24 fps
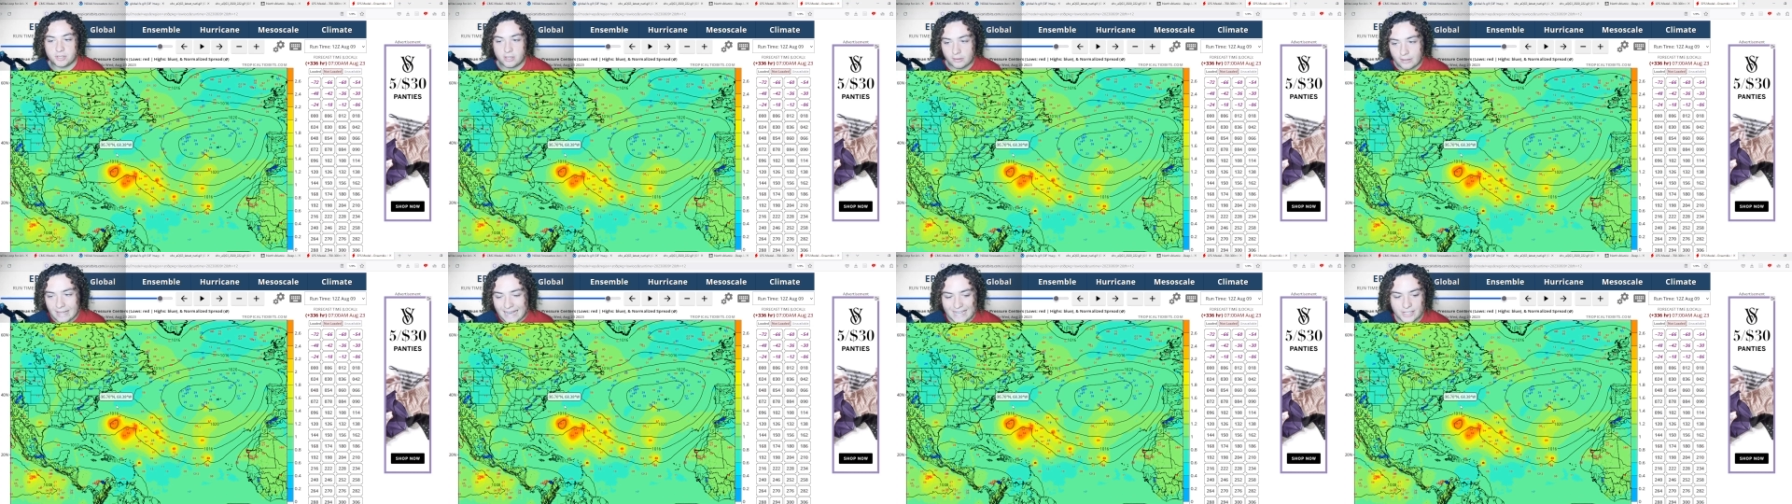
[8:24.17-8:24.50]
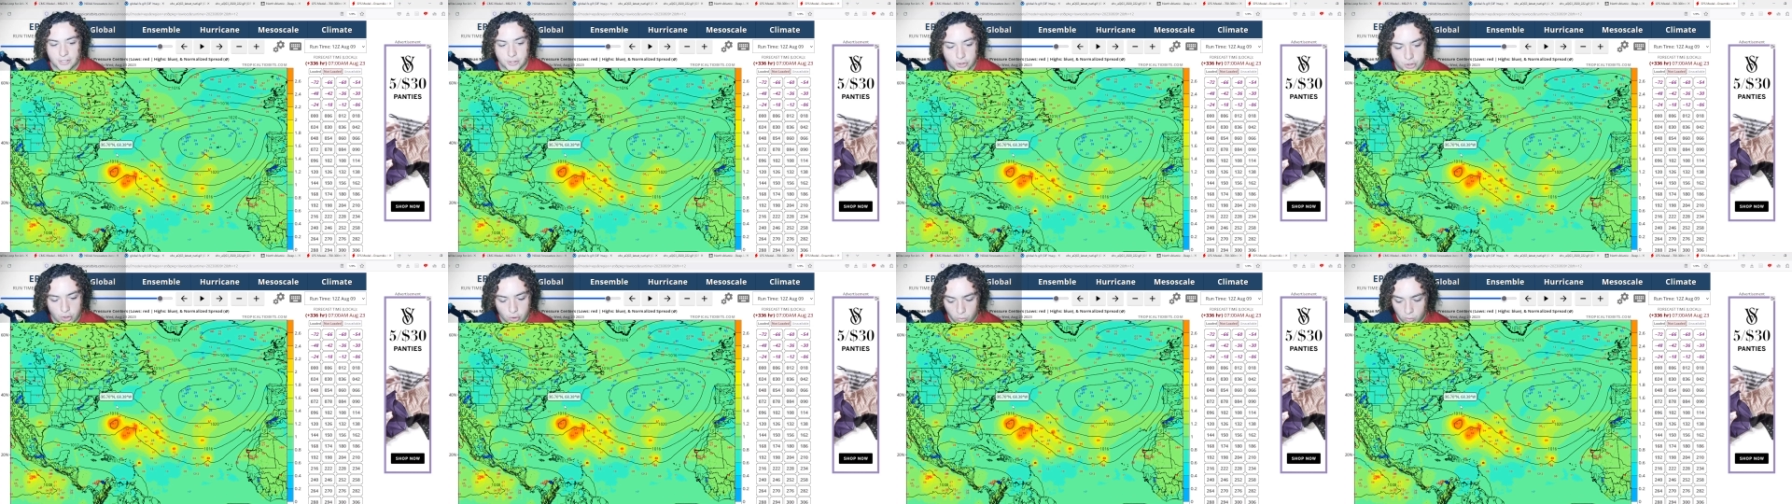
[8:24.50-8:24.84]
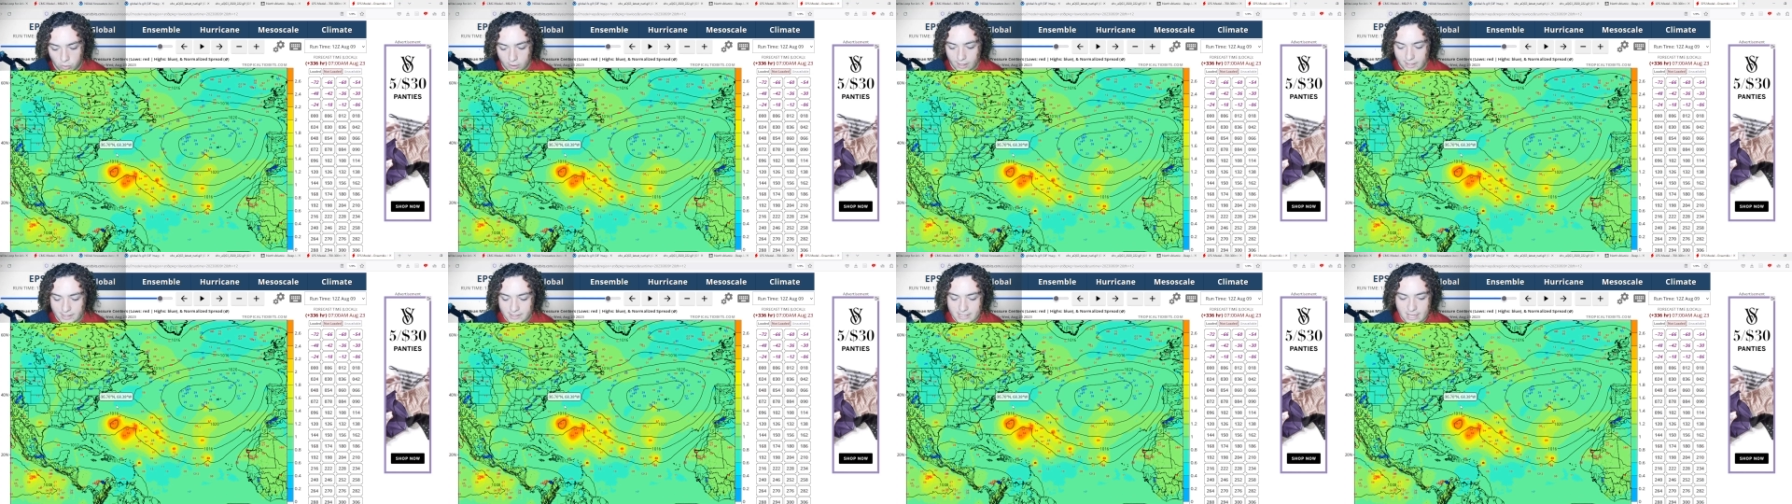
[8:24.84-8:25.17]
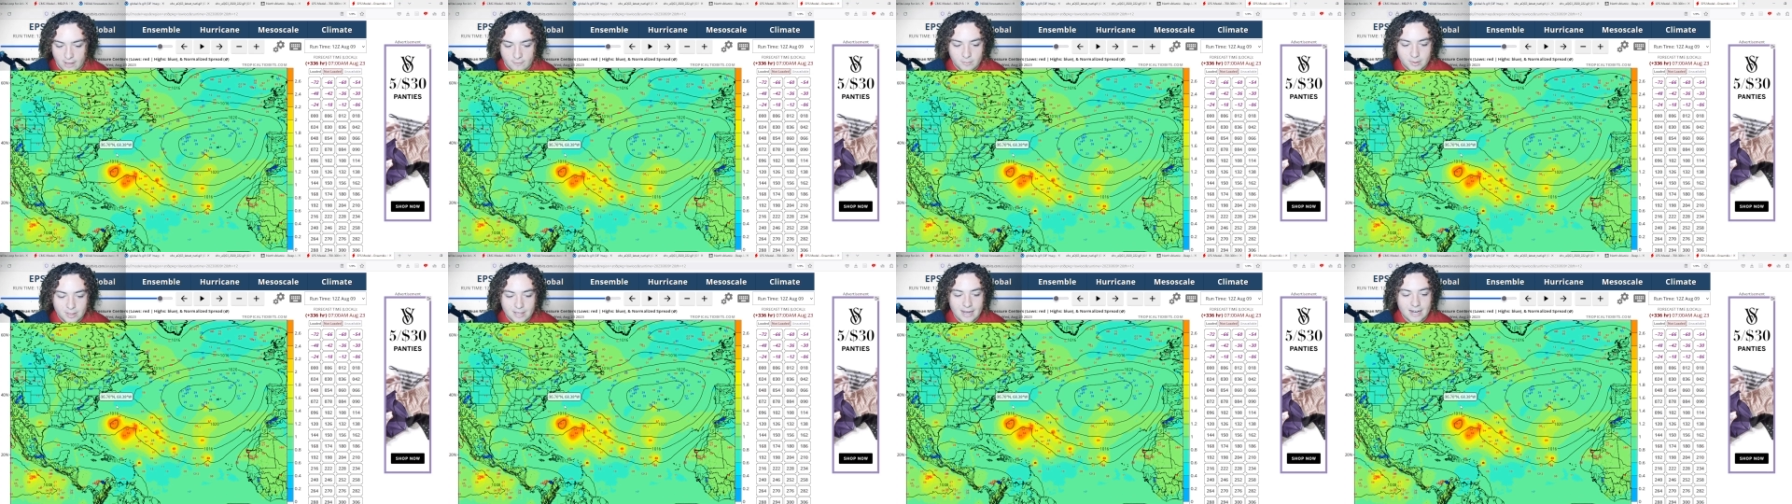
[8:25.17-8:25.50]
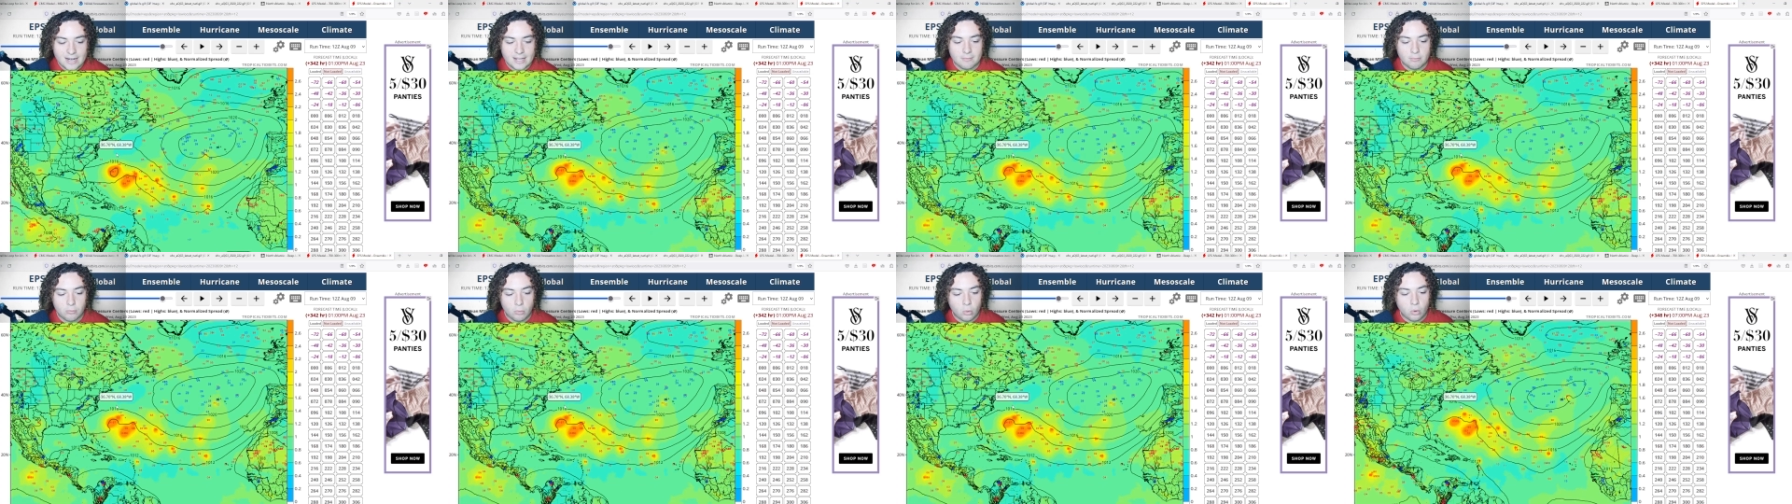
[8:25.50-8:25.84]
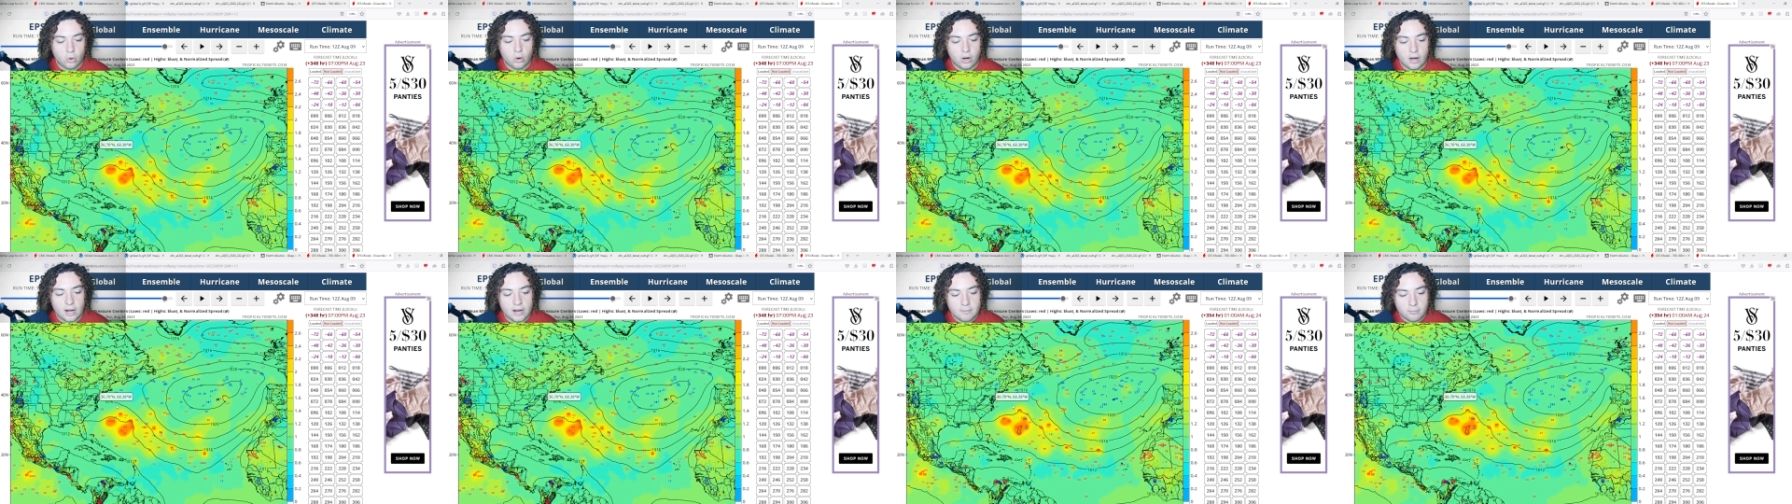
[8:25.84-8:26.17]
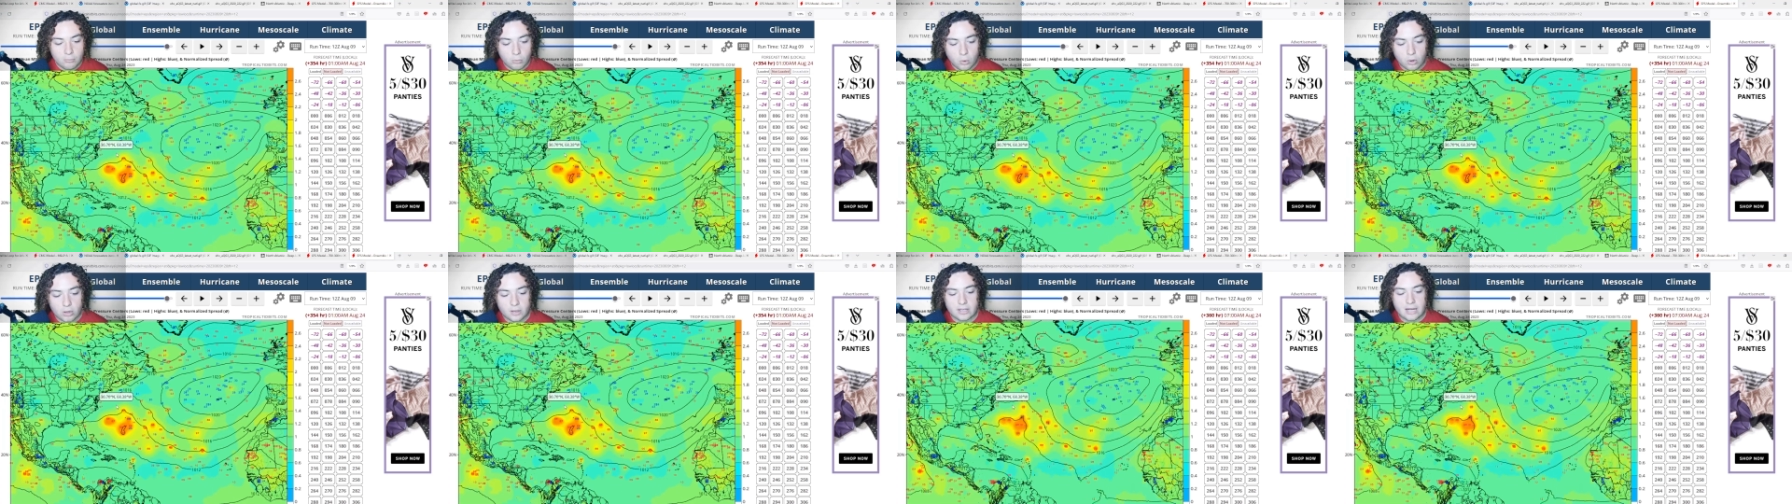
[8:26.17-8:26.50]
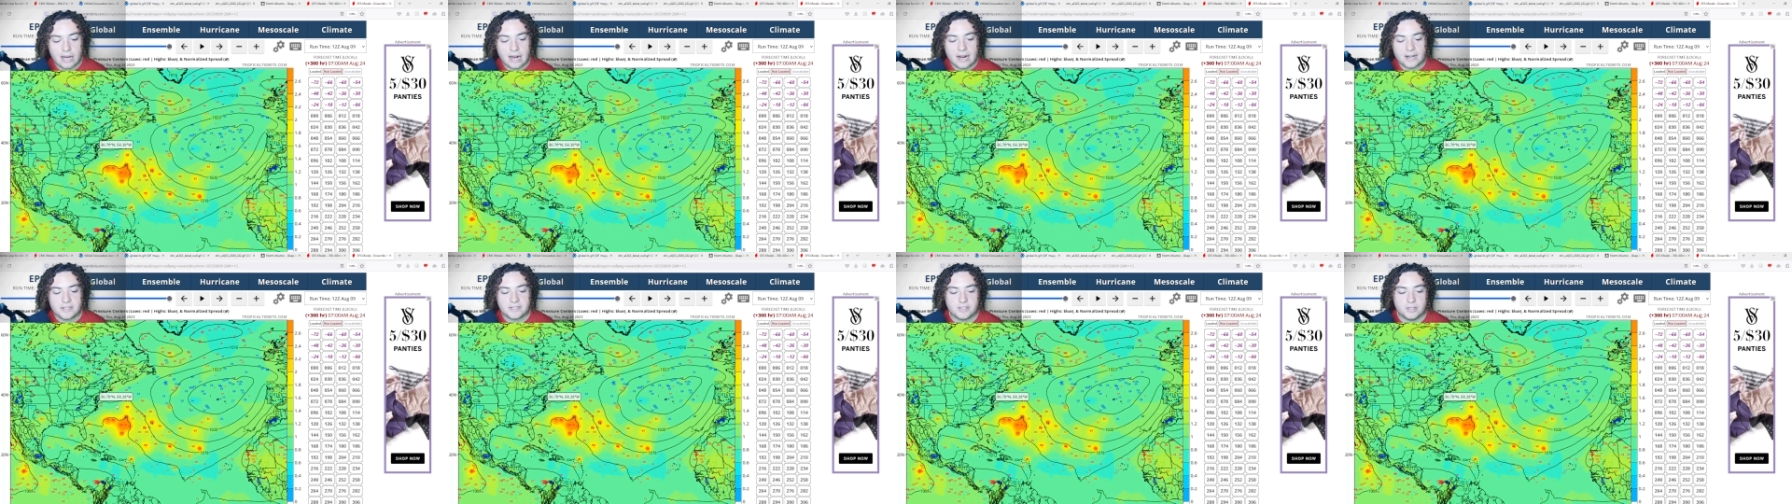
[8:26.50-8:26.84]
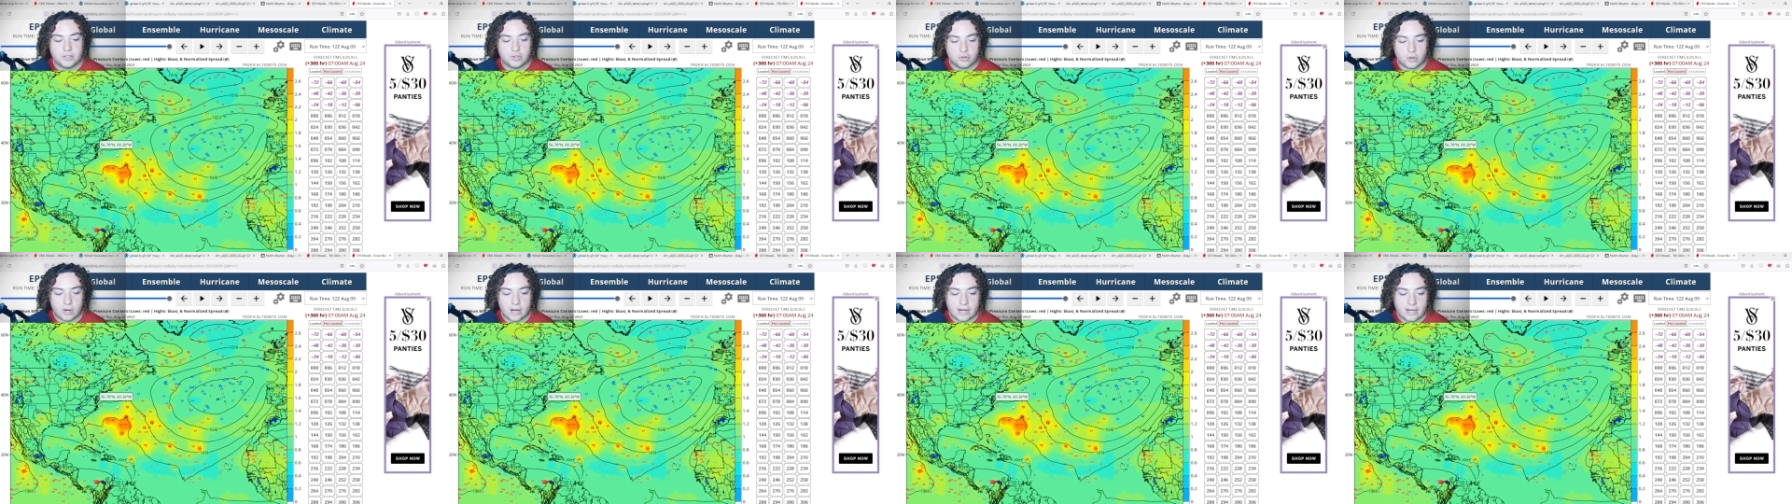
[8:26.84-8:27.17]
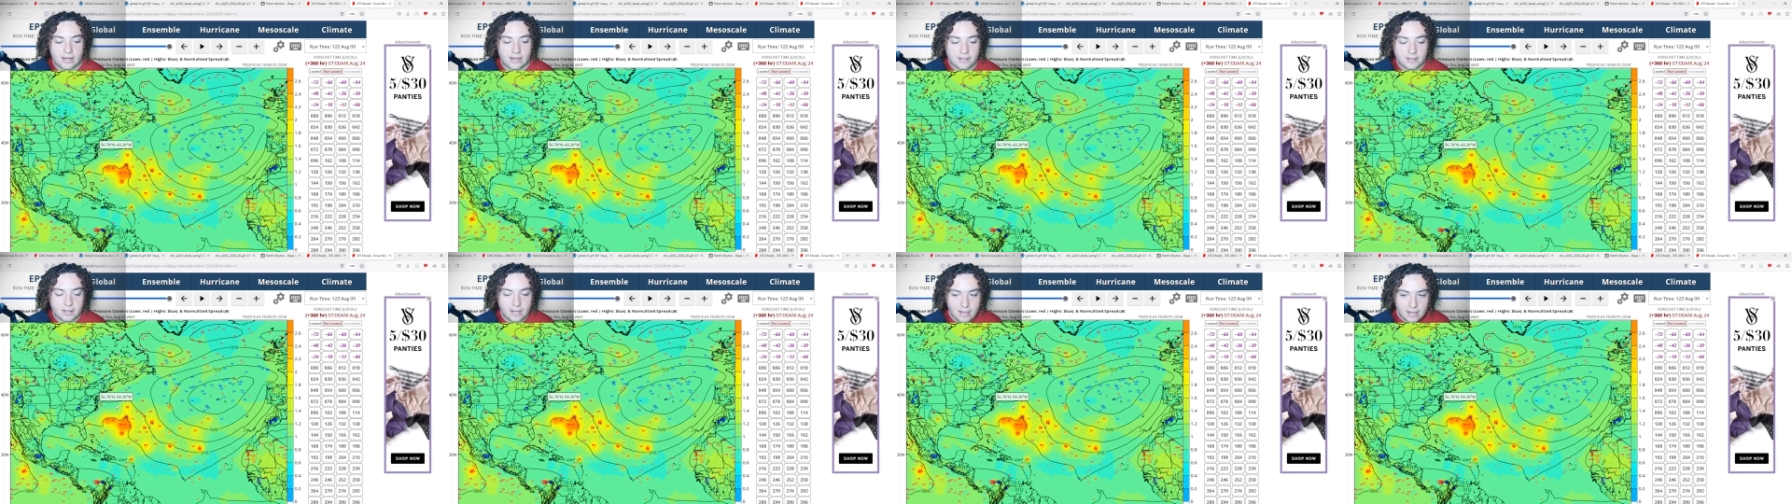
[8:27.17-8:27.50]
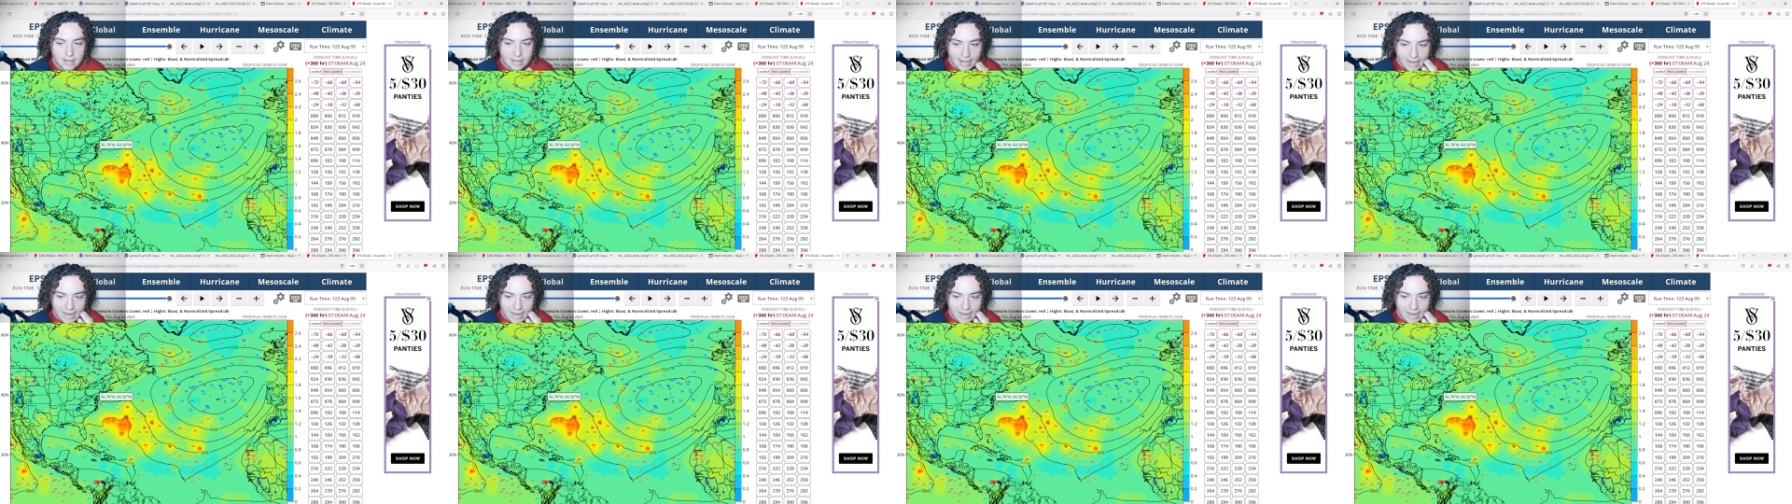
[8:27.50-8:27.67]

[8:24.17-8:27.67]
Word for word: the last two runs have been getting more and more concentrated